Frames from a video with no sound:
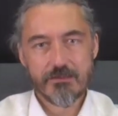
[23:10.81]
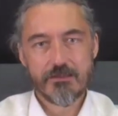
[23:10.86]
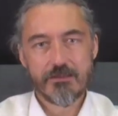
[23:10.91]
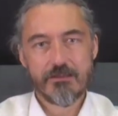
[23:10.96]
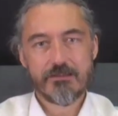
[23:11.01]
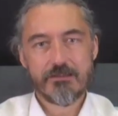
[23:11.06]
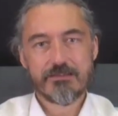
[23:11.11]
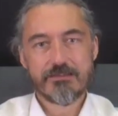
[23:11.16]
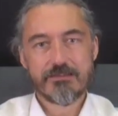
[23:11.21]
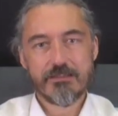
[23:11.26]

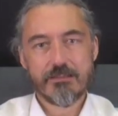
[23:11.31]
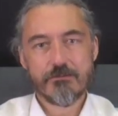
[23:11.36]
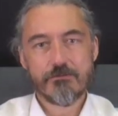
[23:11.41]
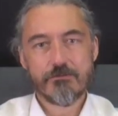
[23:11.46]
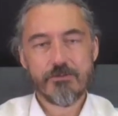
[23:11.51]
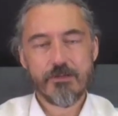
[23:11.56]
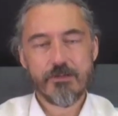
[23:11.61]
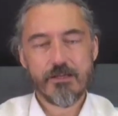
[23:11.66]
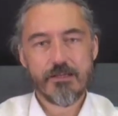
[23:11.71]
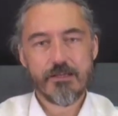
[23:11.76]
and a
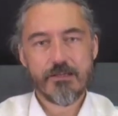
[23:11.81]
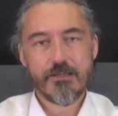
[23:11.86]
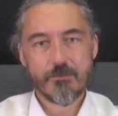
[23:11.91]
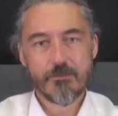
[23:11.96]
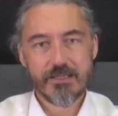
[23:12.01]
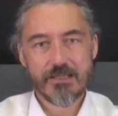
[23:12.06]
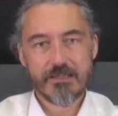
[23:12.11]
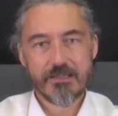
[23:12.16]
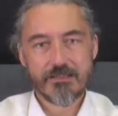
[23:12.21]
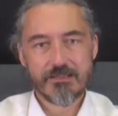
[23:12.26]
self-healing
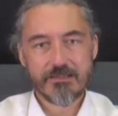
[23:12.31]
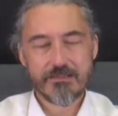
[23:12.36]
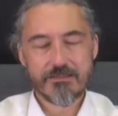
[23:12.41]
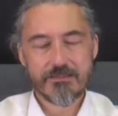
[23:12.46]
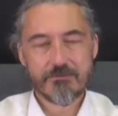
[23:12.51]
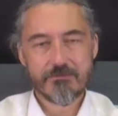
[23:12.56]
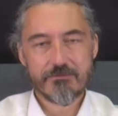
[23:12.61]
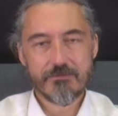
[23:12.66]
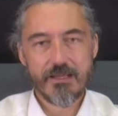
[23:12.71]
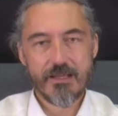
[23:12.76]

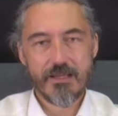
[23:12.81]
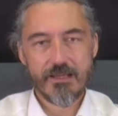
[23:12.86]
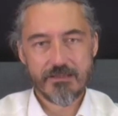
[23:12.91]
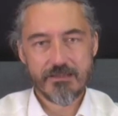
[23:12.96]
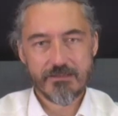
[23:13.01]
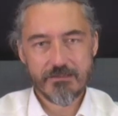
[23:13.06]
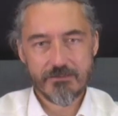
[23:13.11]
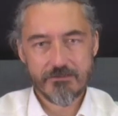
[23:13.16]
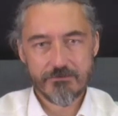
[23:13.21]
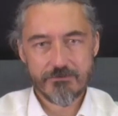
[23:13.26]
mechanism
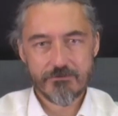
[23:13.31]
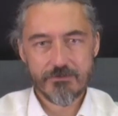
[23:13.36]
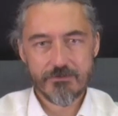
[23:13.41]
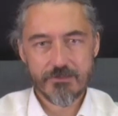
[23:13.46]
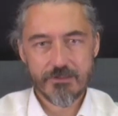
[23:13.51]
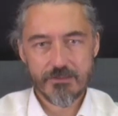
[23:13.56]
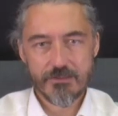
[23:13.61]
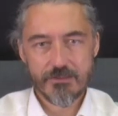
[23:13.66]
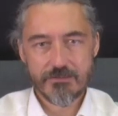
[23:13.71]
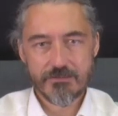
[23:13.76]
active
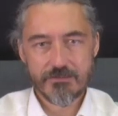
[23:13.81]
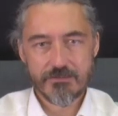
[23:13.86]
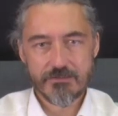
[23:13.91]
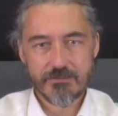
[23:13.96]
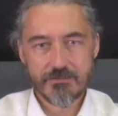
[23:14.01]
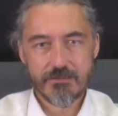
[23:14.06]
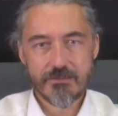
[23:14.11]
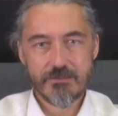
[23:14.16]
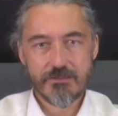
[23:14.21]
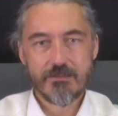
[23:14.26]
in us
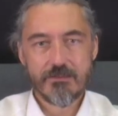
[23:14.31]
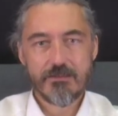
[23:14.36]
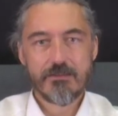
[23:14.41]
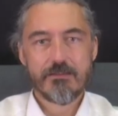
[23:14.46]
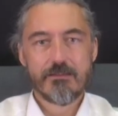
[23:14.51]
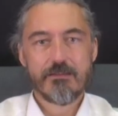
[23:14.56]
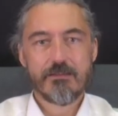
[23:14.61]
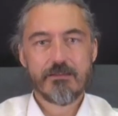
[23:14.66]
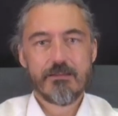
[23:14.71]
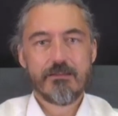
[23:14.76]

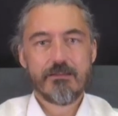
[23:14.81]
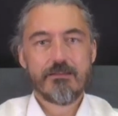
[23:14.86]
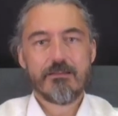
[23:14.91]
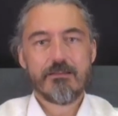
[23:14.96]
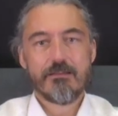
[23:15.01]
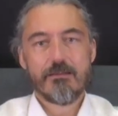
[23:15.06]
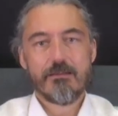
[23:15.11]
that